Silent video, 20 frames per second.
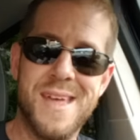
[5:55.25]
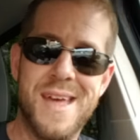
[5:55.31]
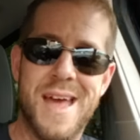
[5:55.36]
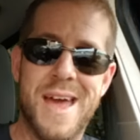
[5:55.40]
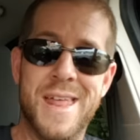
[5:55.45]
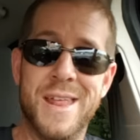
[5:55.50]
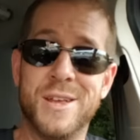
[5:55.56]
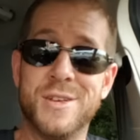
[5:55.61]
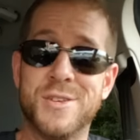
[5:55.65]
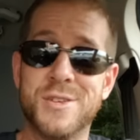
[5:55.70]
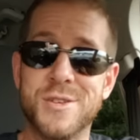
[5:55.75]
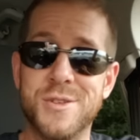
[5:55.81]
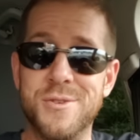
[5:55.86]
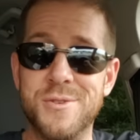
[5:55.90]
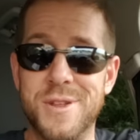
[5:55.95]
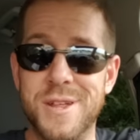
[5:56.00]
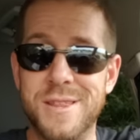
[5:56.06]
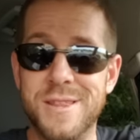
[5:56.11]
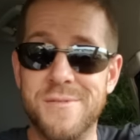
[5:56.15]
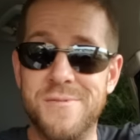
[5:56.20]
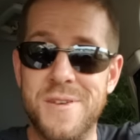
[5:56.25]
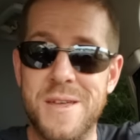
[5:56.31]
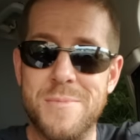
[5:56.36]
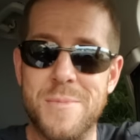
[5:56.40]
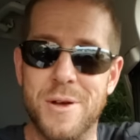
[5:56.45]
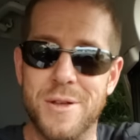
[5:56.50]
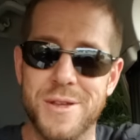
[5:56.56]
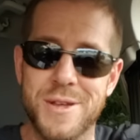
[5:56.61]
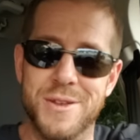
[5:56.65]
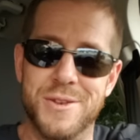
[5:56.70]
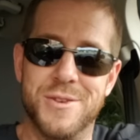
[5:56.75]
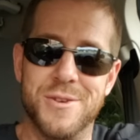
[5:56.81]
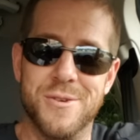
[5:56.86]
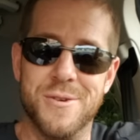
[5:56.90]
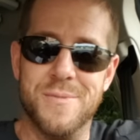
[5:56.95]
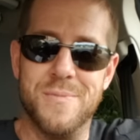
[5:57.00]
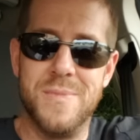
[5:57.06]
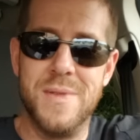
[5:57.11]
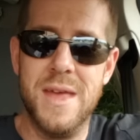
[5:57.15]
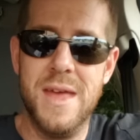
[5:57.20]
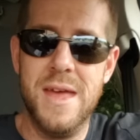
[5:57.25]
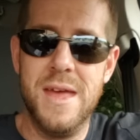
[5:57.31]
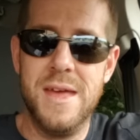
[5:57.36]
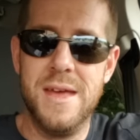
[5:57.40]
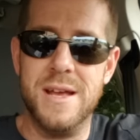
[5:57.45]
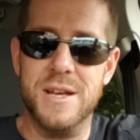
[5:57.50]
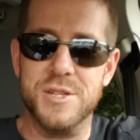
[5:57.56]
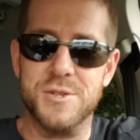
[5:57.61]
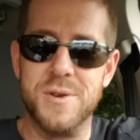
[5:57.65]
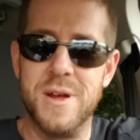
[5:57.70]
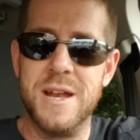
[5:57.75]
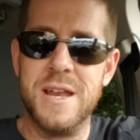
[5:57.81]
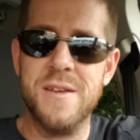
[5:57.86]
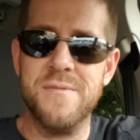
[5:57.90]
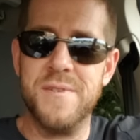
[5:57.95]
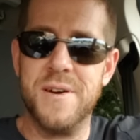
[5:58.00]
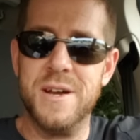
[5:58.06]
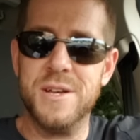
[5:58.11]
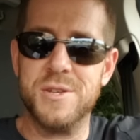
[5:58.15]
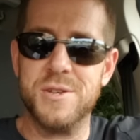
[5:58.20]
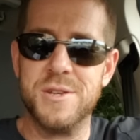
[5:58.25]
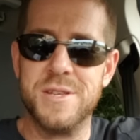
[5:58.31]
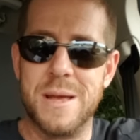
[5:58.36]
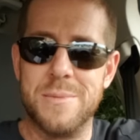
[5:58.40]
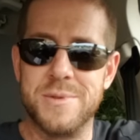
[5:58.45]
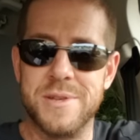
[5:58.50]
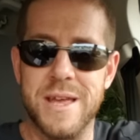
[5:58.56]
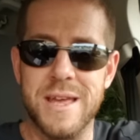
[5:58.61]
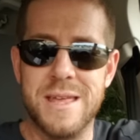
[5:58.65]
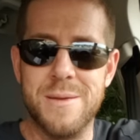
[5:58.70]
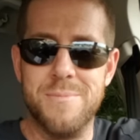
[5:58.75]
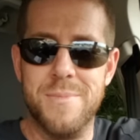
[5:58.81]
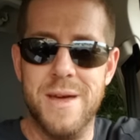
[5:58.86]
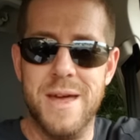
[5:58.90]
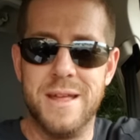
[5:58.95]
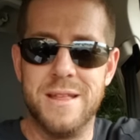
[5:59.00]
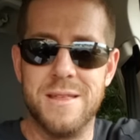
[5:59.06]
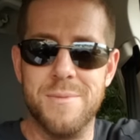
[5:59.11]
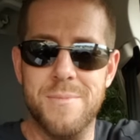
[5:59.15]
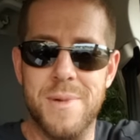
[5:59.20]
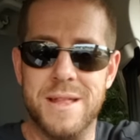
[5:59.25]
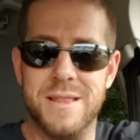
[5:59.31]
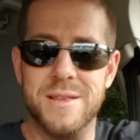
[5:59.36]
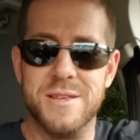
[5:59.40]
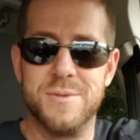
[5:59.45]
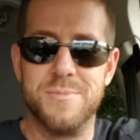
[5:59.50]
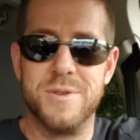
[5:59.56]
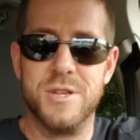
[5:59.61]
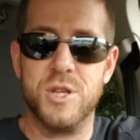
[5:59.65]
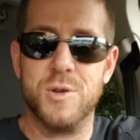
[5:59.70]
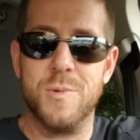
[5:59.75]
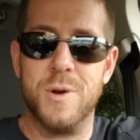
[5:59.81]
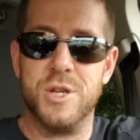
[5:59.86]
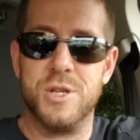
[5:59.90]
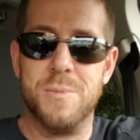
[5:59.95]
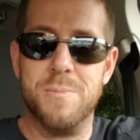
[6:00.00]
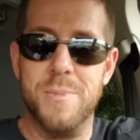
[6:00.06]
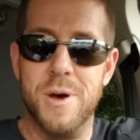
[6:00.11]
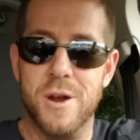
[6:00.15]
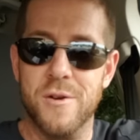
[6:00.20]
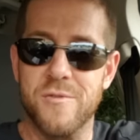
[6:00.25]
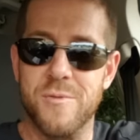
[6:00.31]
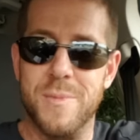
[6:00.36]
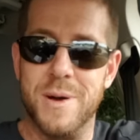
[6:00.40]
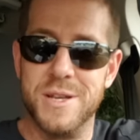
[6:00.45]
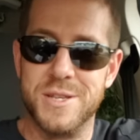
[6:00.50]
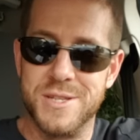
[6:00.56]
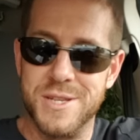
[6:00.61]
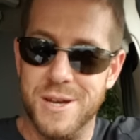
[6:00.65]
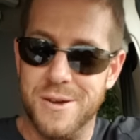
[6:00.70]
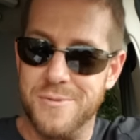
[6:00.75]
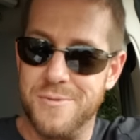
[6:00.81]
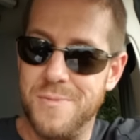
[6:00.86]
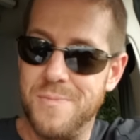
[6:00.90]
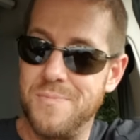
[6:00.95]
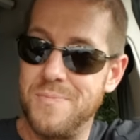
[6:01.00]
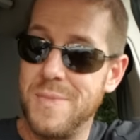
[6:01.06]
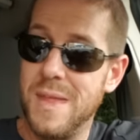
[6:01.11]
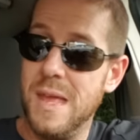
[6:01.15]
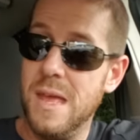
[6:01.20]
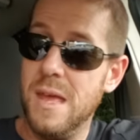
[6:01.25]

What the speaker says: and excluding the female intern. Is there any advice or steps I can make to make this situation better for myself?